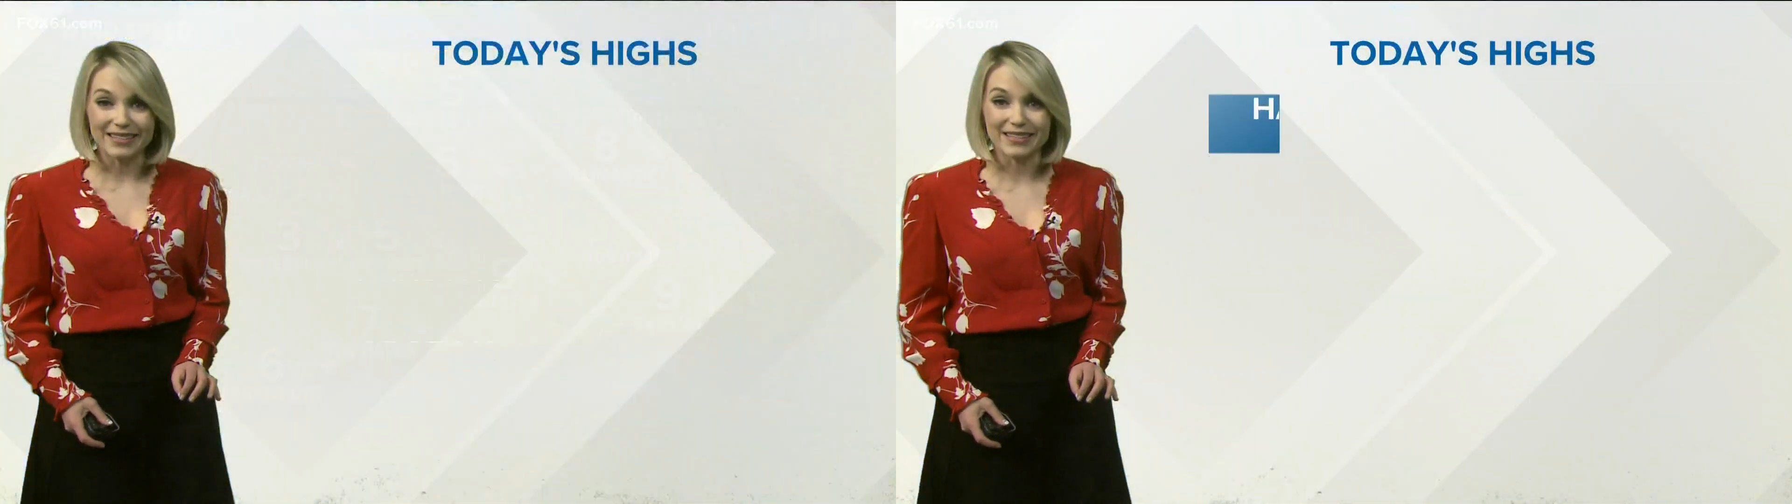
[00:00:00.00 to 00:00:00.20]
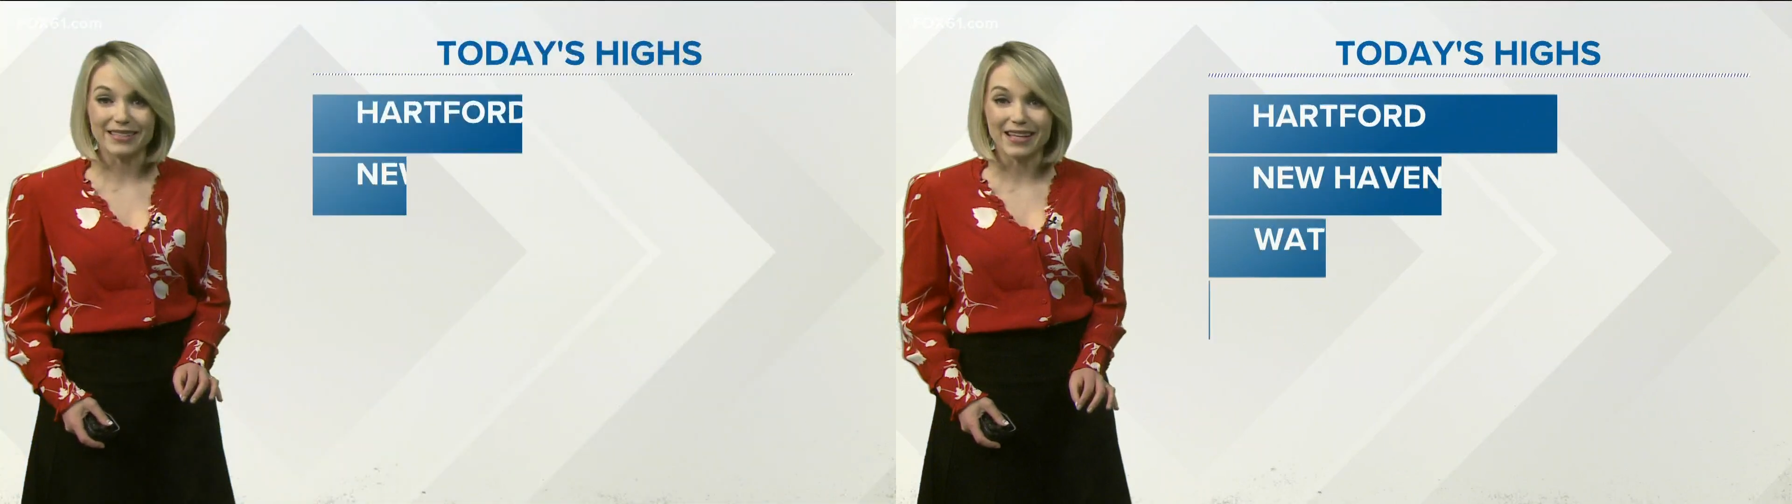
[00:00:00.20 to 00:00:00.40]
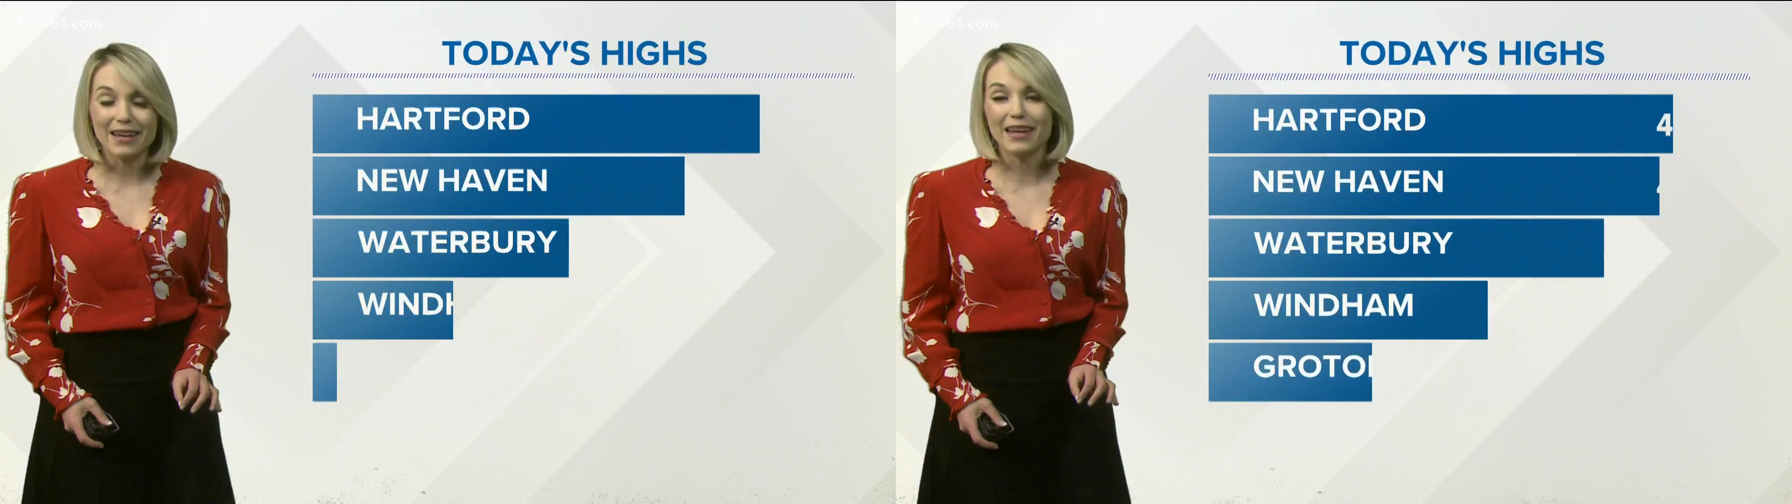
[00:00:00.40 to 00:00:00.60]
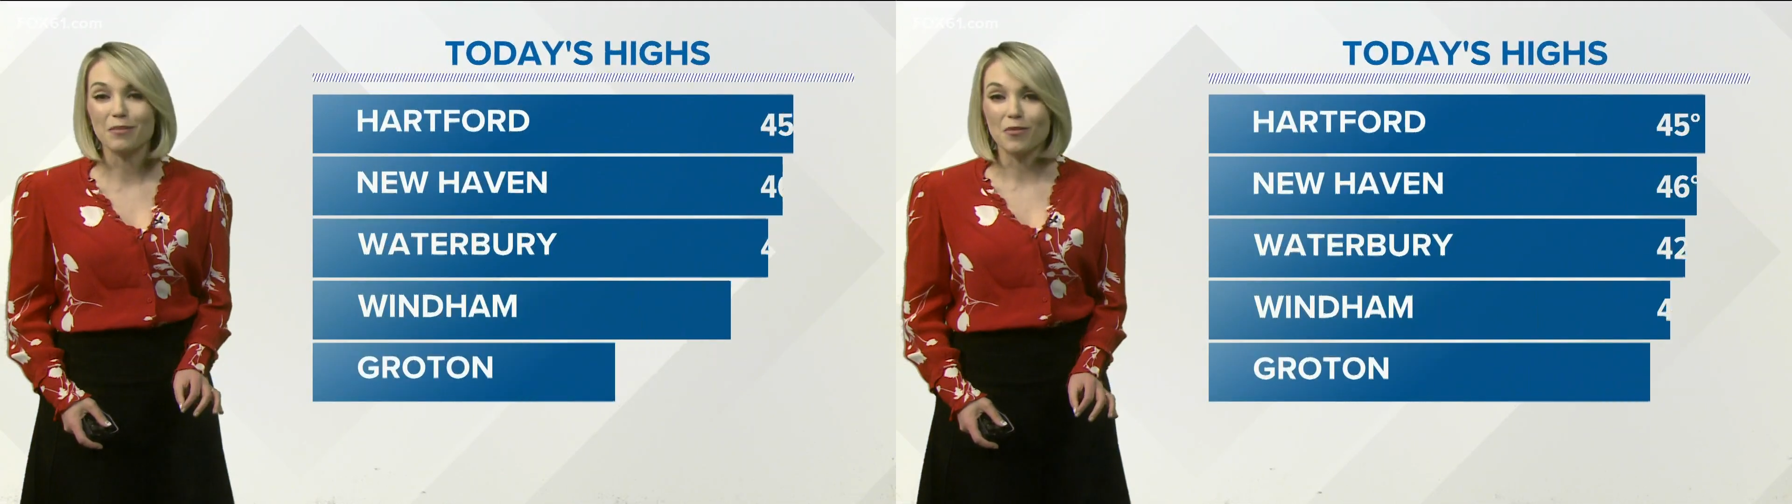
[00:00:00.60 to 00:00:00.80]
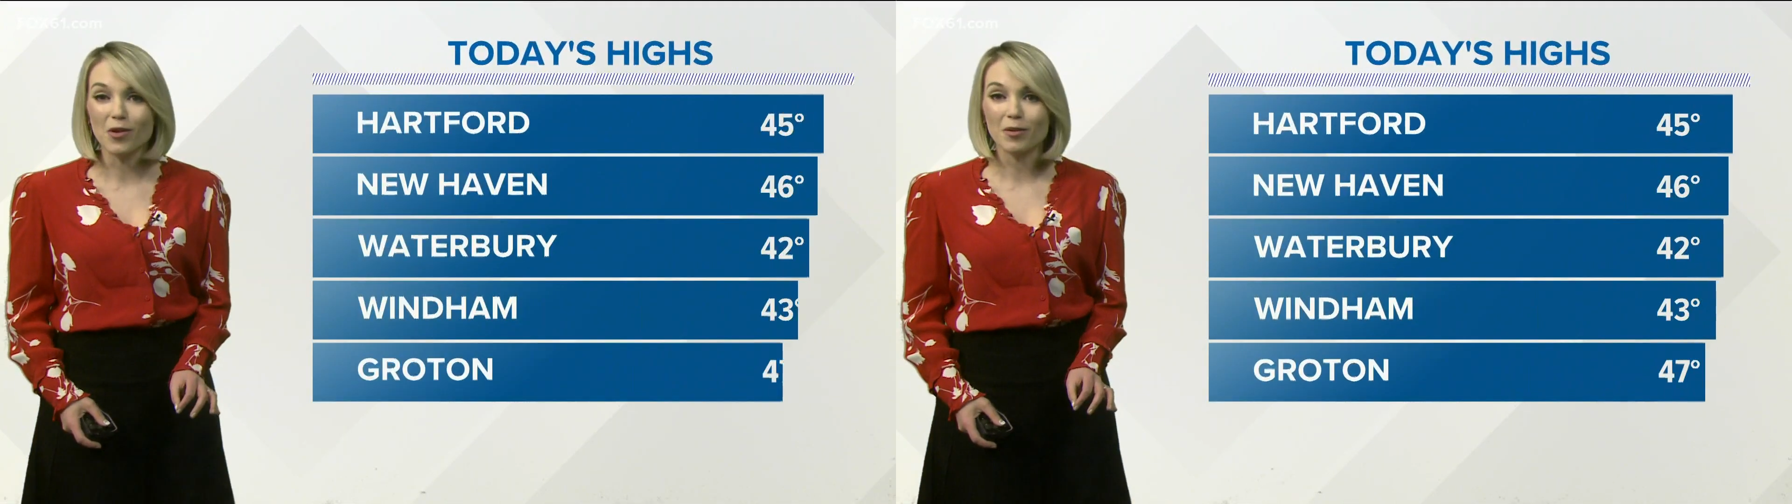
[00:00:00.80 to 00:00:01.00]
into Sunday
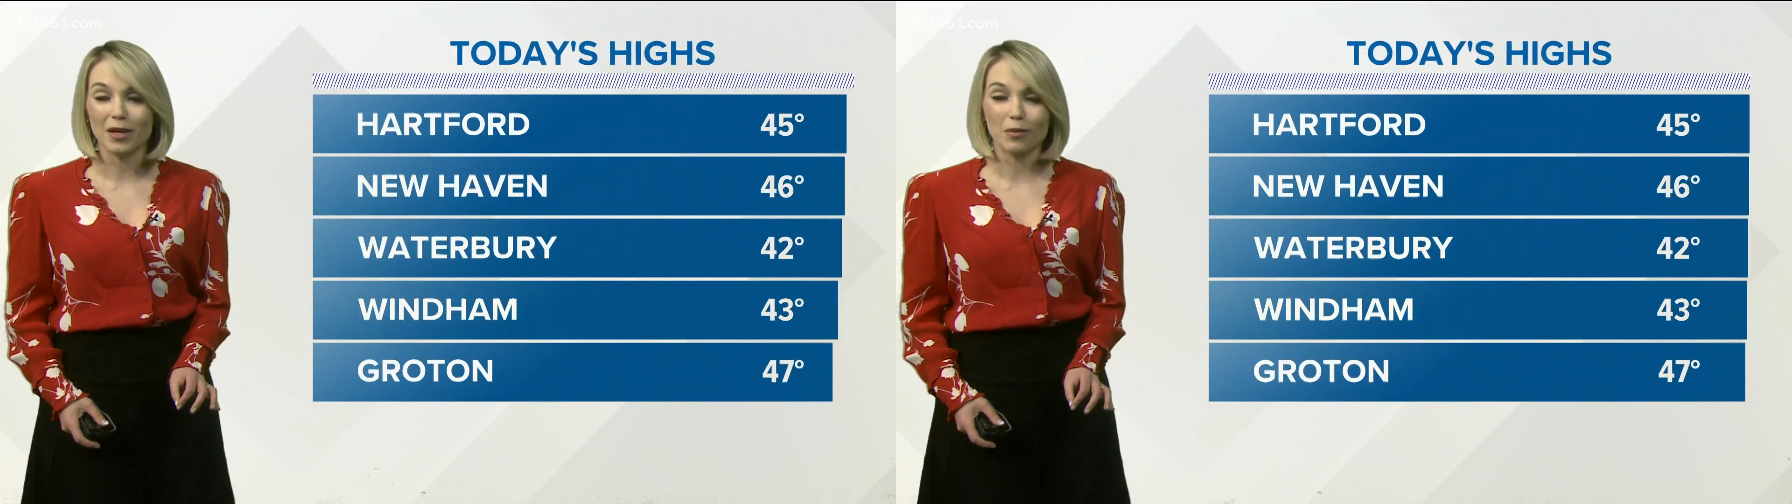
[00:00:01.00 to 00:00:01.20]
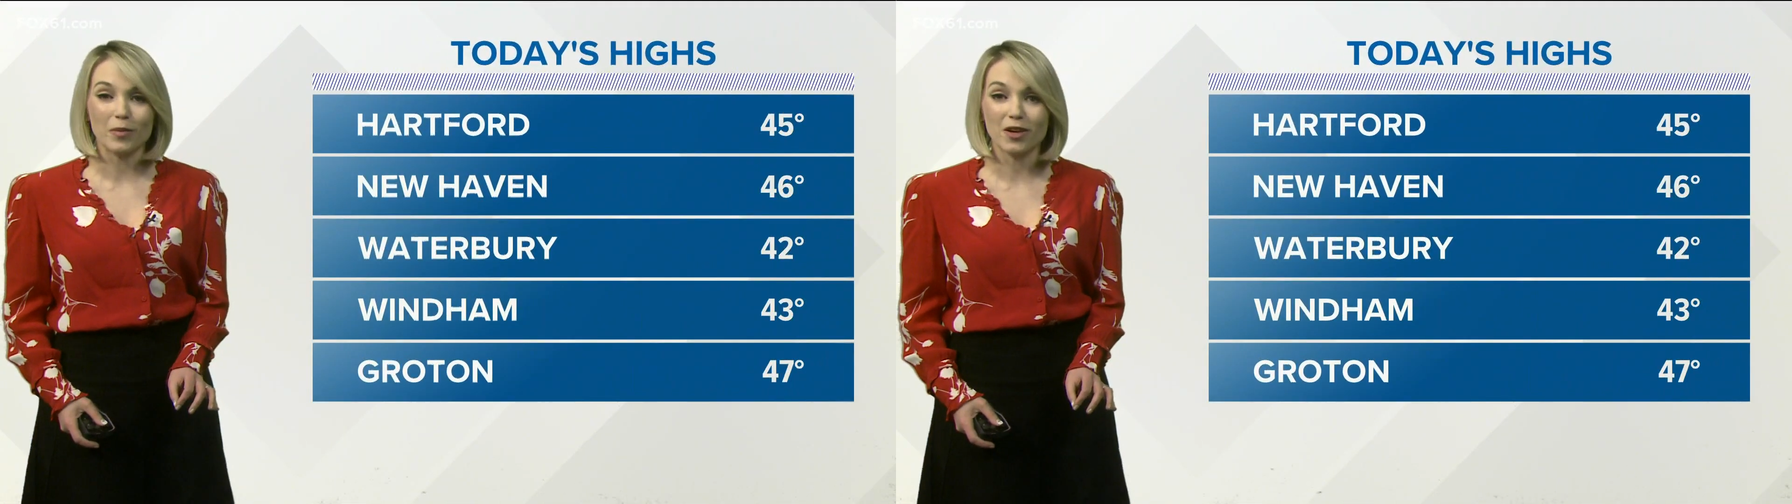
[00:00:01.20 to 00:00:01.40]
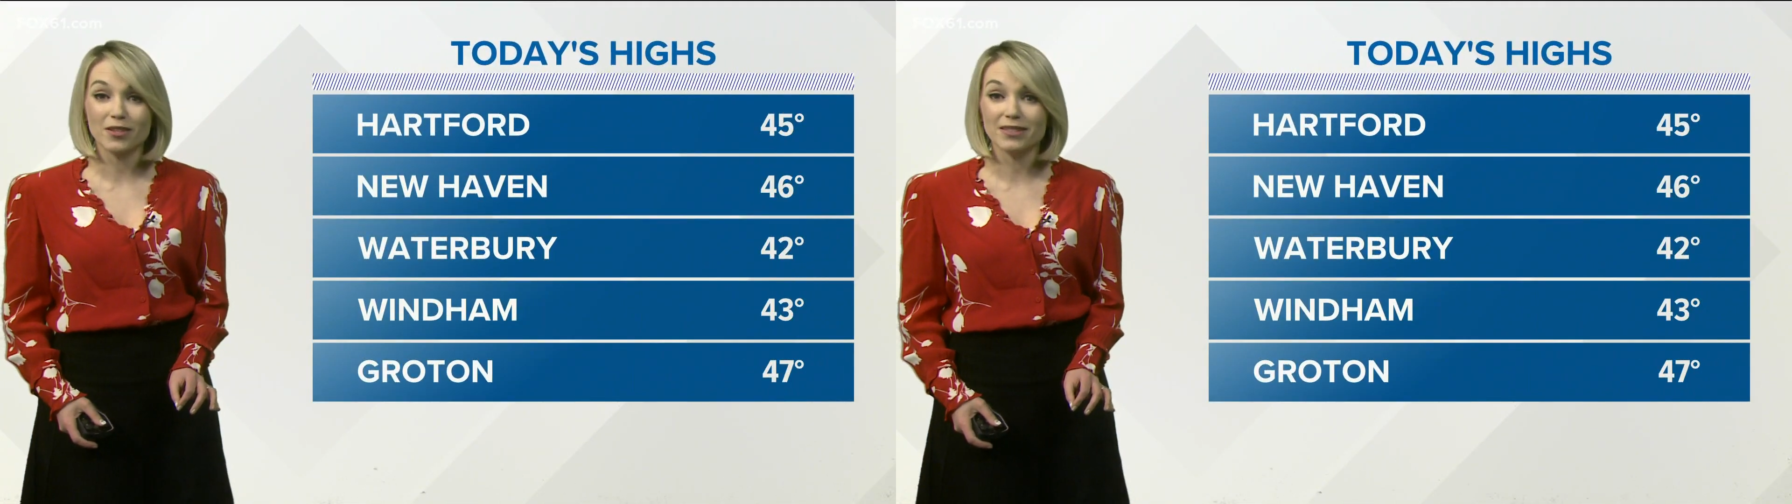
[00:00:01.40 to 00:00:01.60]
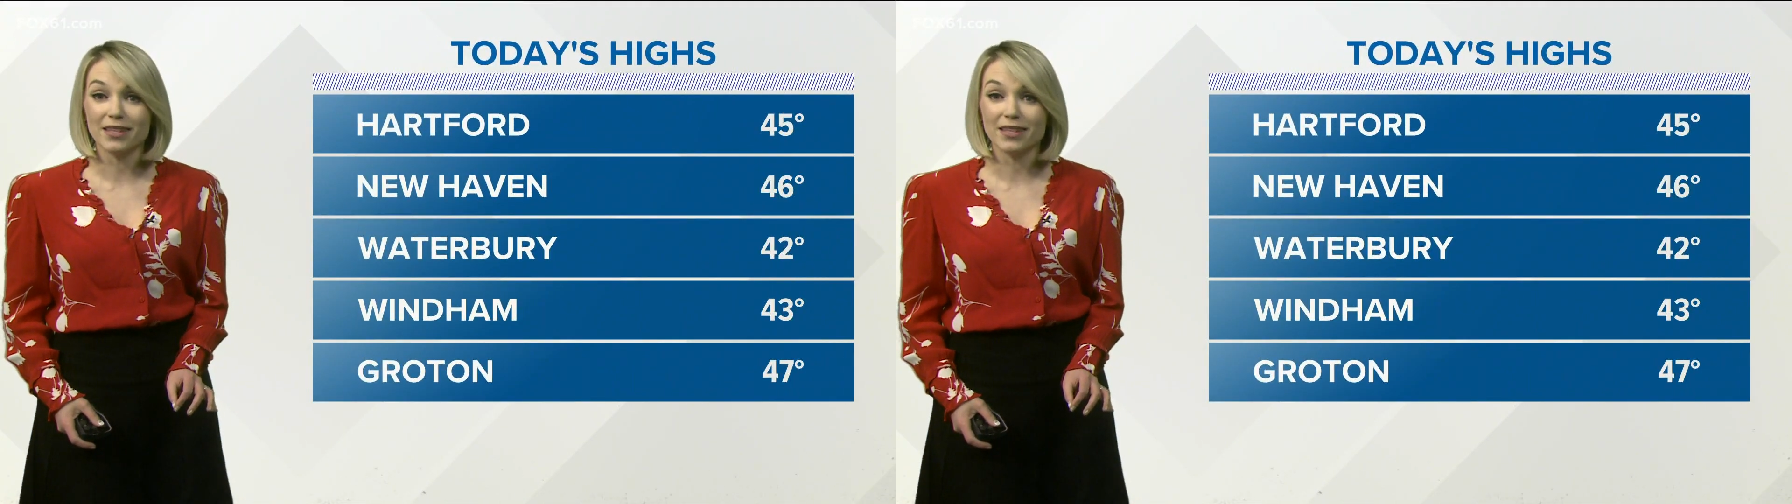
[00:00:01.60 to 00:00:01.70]
morning when we could